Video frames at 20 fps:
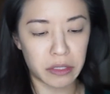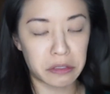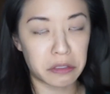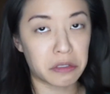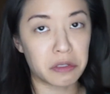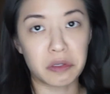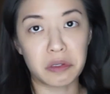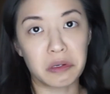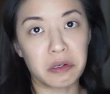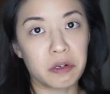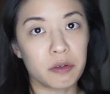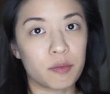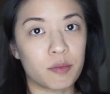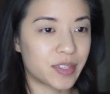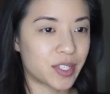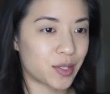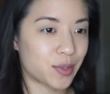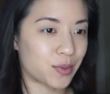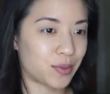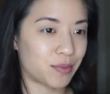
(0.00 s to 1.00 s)
I just like
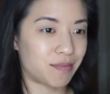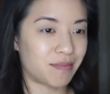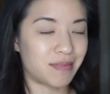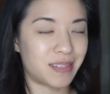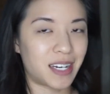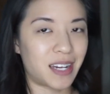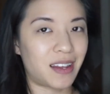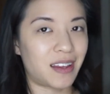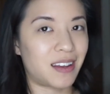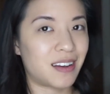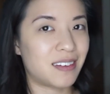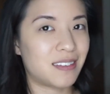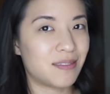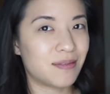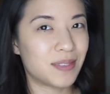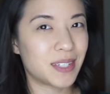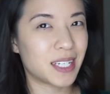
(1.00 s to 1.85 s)
don't need